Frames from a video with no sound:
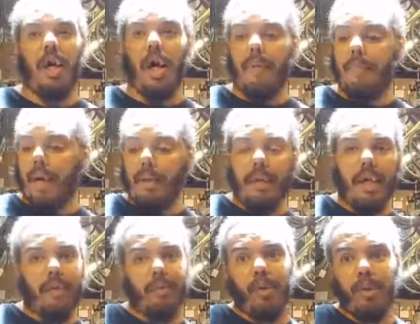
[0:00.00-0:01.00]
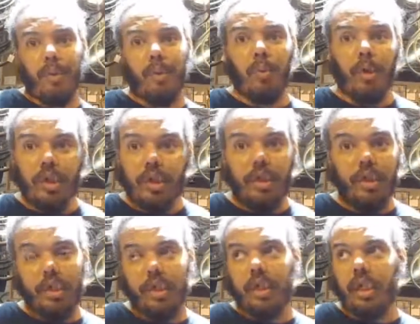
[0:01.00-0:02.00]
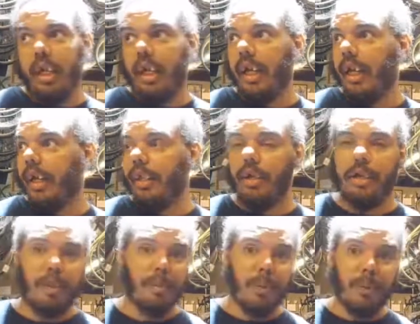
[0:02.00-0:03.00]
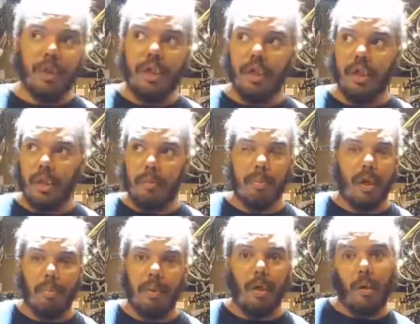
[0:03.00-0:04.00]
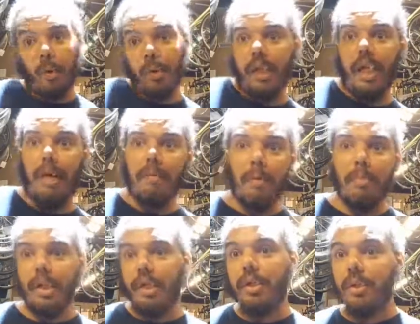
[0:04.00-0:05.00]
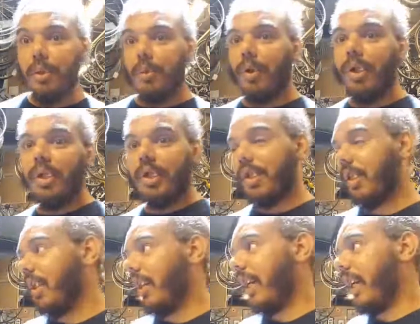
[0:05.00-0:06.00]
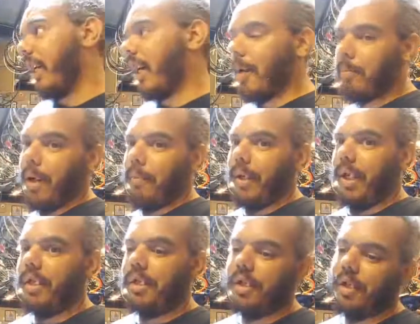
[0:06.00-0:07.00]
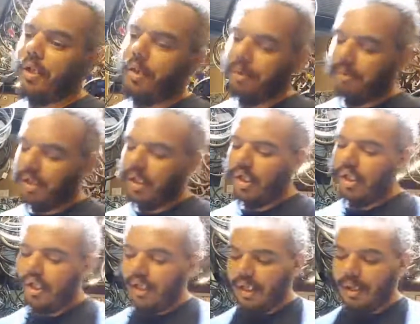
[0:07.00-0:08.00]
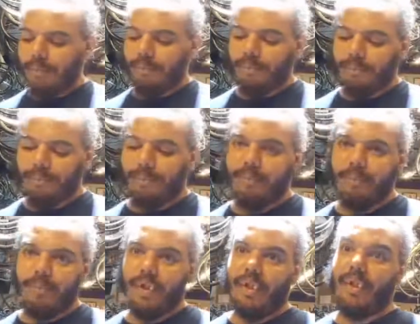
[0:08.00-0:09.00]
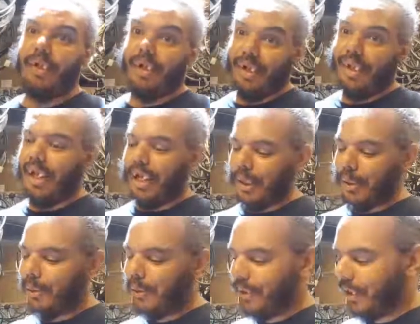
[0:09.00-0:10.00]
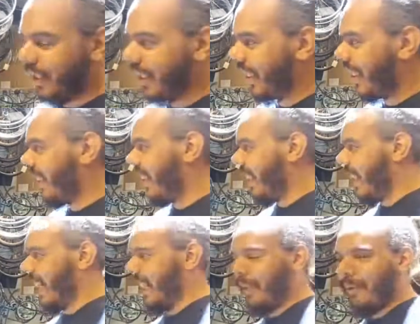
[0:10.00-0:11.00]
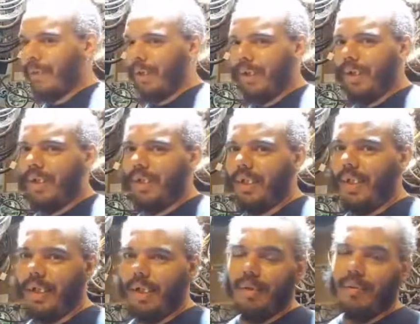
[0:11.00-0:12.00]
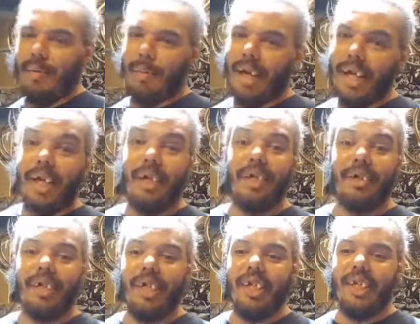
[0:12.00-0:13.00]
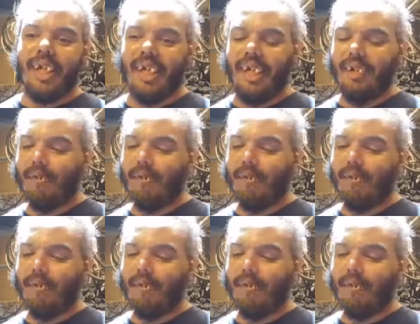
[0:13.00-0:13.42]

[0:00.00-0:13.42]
I maybe have used once, and there are some tools here that have probably only ever been used once and not by me. So there are a lot of tools in the world of the bike industry that,